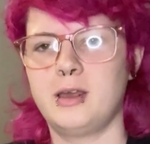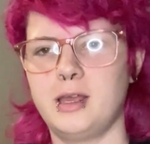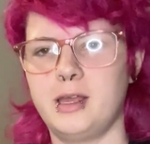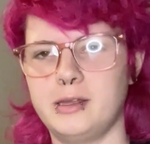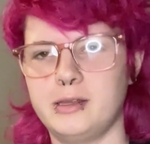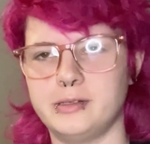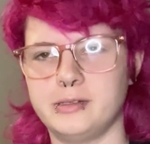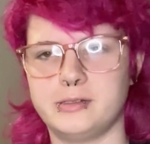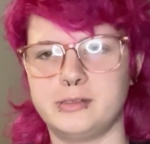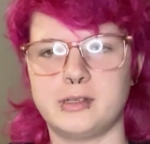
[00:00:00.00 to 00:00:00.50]
It
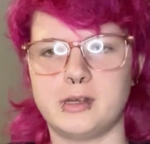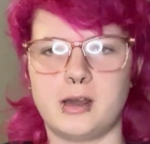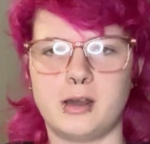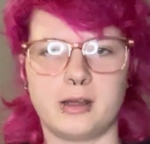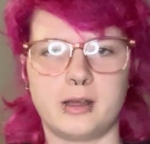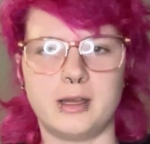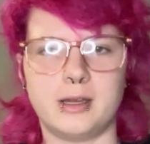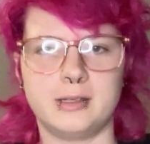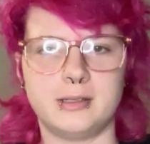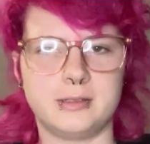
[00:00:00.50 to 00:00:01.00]
is
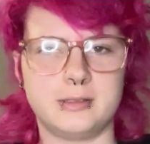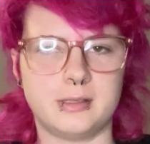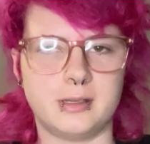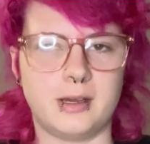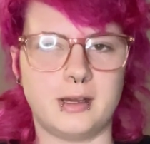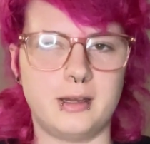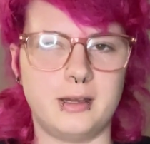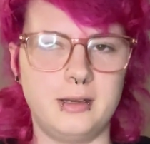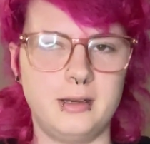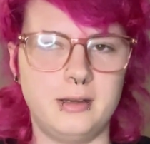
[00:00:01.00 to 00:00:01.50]
dark
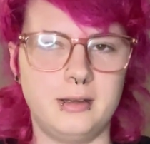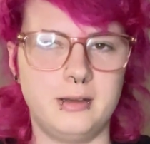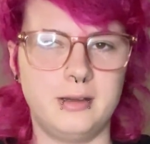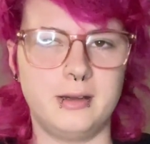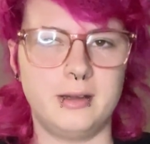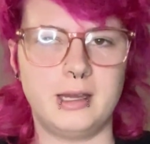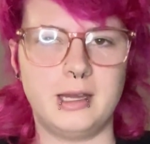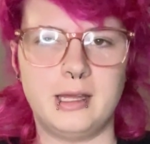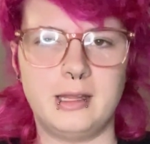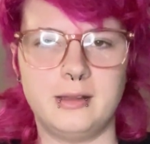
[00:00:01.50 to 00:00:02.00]
outside,
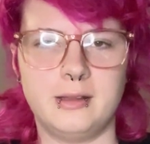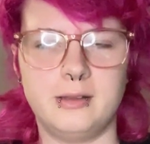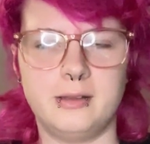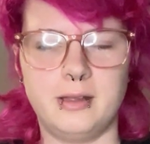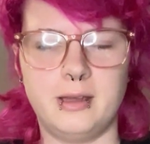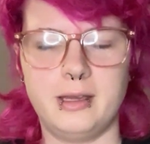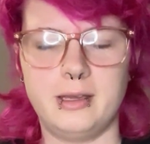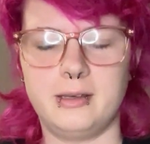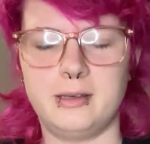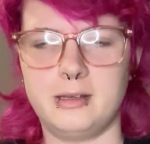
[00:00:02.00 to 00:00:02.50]
and the
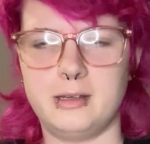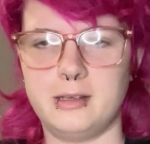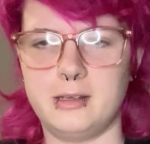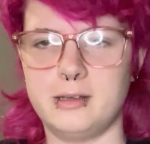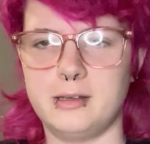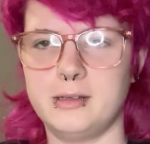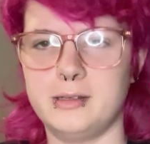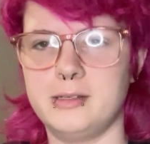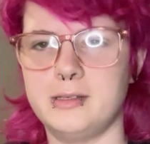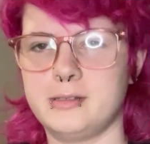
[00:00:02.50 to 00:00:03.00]
light in
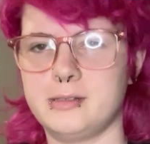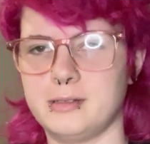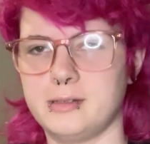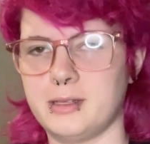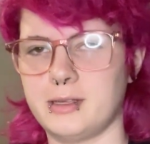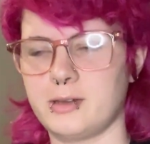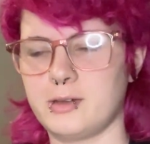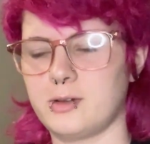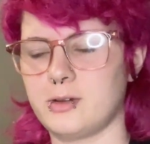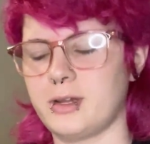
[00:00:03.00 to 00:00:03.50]
here isn't
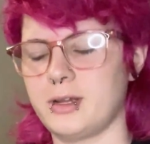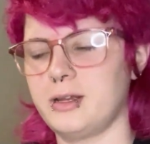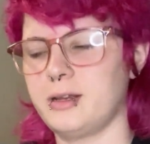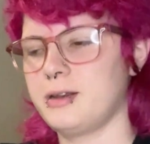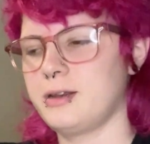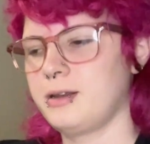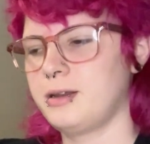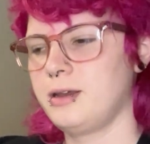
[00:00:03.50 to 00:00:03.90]
that great.